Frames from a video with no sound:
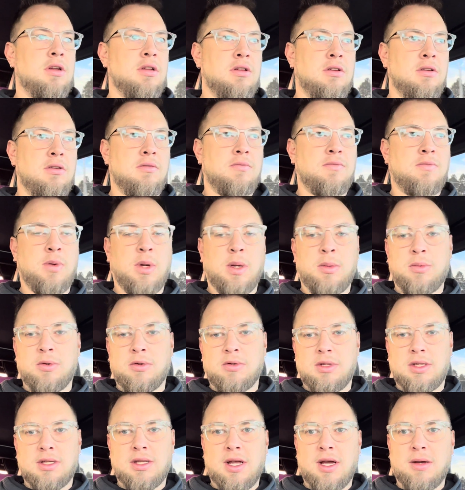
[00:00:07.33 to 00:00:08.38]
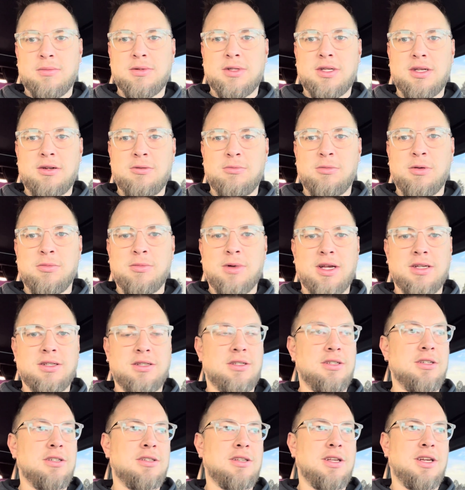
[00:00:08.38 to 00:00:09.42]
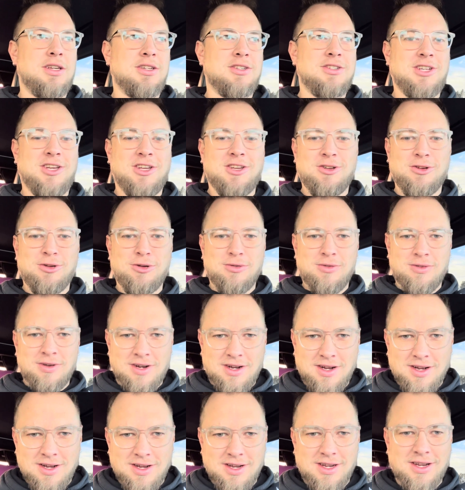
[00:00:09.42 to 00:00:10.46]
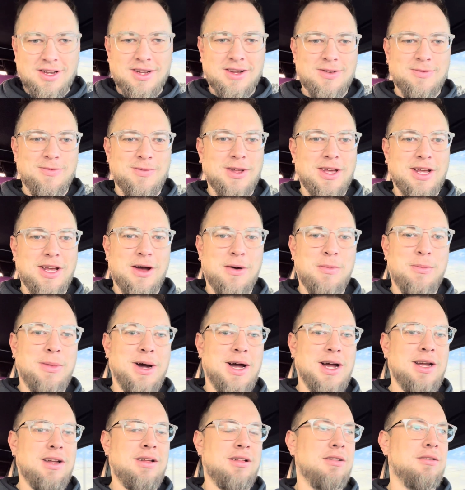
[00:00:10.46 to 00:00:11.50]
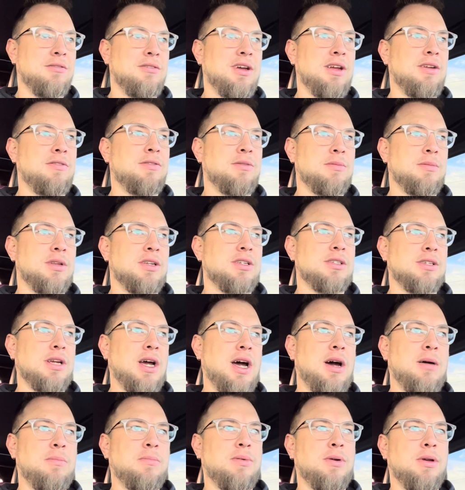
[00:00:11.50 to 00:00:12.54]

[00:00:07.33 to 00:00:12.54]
if people would stop sending me messages, I could tell you, I am like a mile away from the shop.